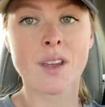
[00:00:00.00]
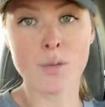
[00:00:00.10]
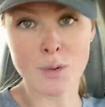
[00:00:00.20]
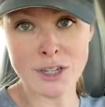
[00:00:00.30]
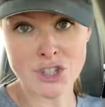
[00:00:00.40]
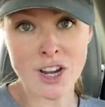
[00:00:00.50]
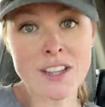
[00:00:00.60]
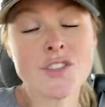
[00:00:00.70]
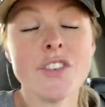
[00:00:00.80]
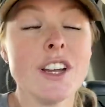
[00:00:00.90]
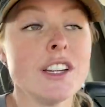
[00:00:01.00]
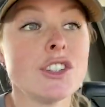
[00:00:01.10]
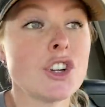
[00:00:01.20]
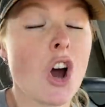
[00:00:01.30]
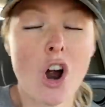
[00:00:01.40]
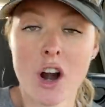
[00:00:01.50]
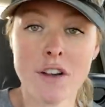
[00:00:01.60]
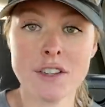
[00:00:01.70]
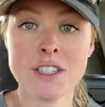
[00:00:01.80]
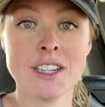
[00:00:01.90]
We just finished
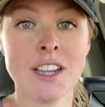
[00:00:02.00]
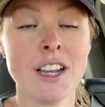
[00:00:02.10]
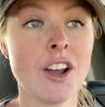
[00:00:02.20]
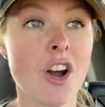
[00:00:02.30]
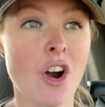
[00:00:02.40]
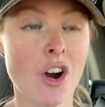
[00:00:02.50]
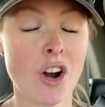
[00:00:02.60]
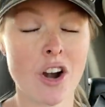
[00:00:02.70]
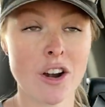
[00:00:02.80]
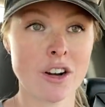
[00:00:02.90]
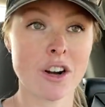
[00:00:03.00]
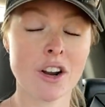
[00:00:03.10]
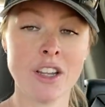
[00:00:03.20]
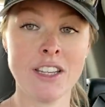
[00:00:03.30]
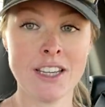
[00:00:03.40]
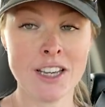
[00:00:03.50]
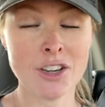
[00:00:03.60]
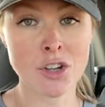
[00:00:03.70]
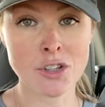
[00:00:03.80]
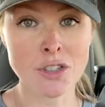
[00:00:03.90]
harvesting our
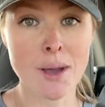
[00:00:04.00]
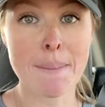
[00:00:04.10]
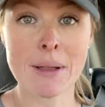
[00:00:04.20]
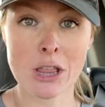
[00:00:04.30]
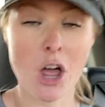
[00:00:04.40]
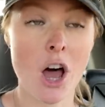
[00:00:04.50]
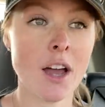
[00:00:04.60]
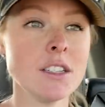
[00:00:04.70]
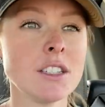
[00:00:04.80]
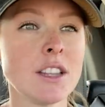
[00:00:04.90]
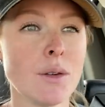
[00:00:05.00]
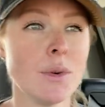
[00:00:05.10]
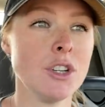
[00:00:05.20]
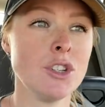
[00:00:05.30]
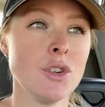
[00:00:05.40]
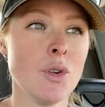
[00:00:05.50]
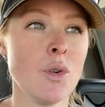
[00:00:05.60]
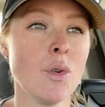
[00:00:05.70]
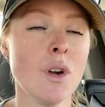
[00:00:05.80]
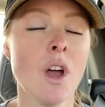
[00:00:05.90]
yield plot that we
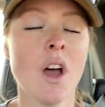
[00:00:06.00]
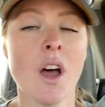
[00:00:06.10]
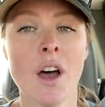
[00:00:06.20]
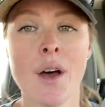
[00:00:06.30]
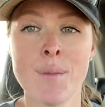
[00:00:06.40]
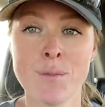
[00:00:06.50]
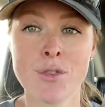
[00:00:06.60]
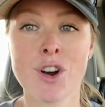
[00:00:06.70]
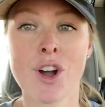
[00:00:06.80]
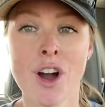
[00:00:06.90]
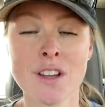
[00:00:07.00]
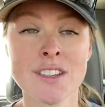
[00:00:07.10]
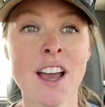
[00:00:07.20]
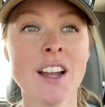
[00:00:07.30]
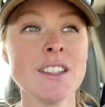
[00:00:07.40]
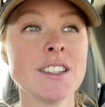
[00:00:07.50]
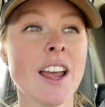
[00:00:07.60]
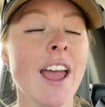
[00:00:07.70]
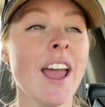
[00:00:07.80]
do um, for a contest